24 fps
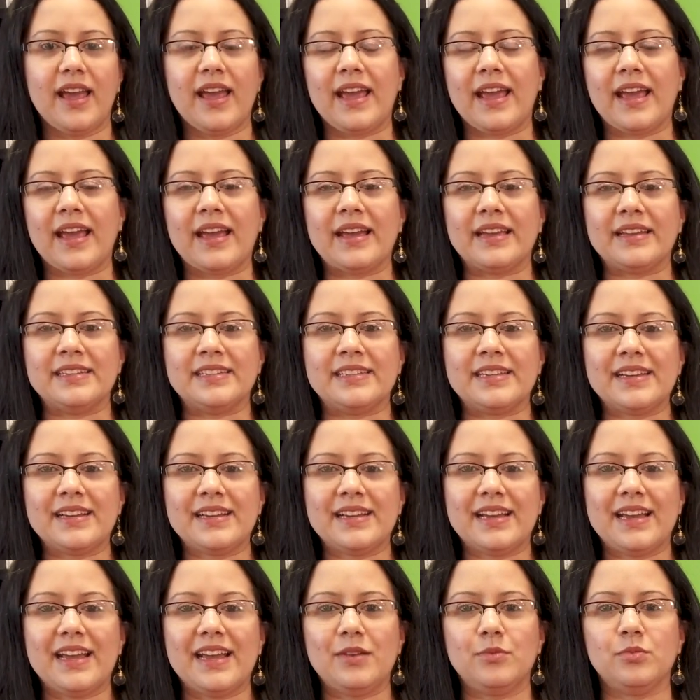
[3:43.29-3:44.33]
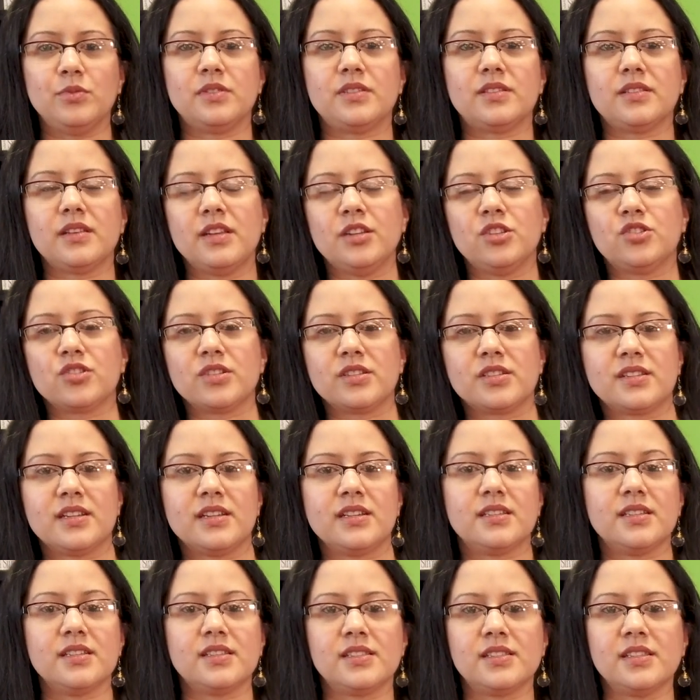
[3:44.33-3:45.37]
and it was
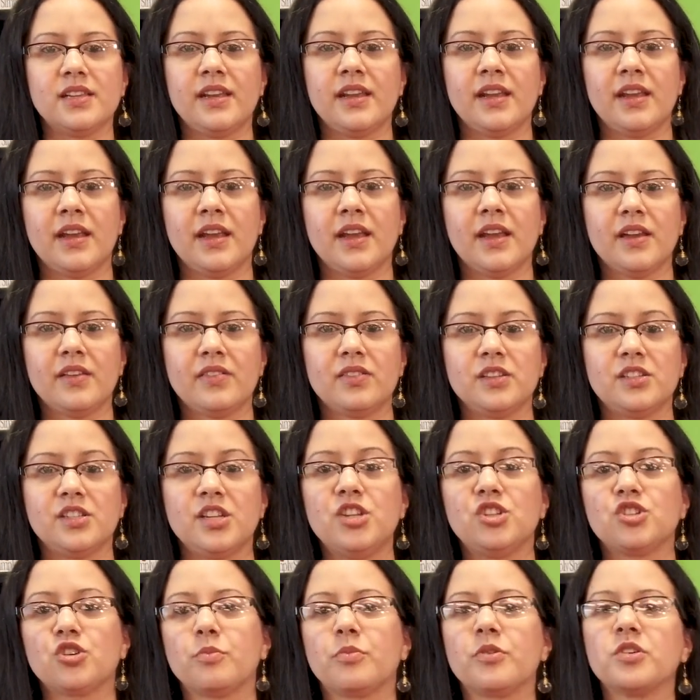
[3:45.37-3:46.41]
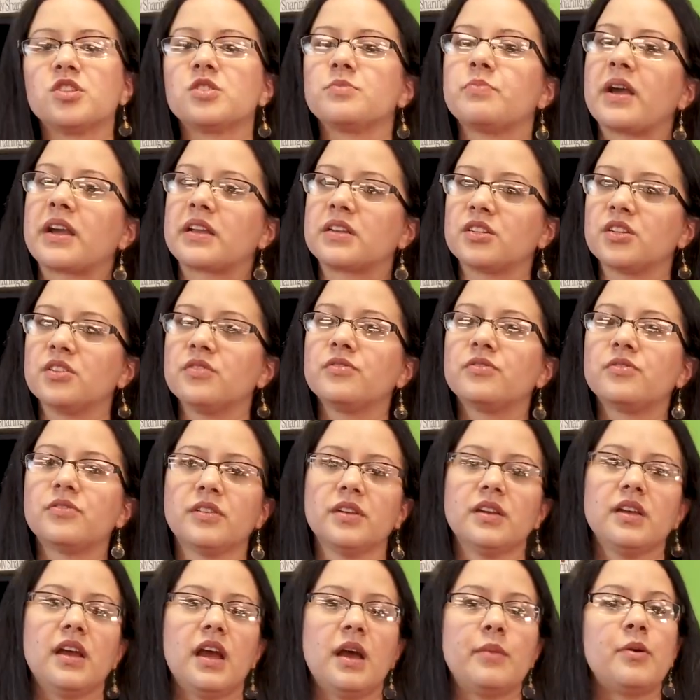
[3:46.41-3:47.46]
interesting to see the teacher perspective
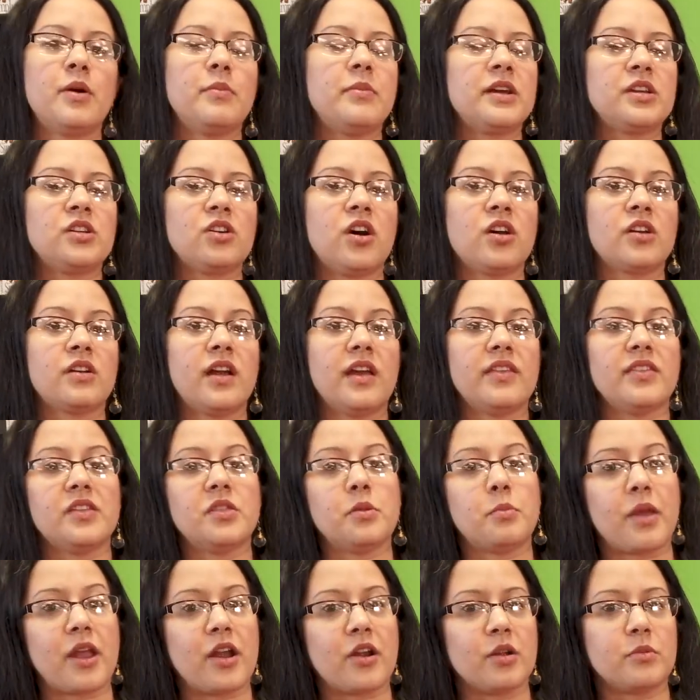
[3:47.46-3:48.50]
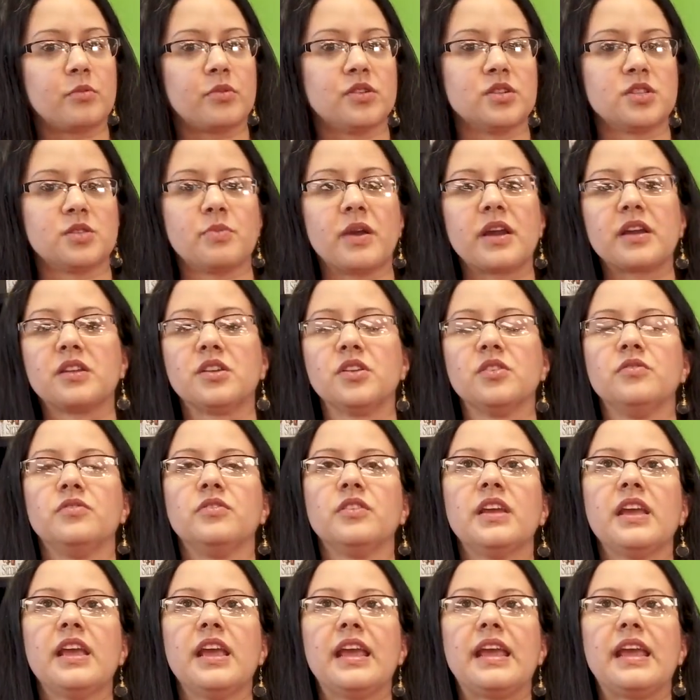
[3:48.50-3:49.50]
about my daughter and then the parent perspective.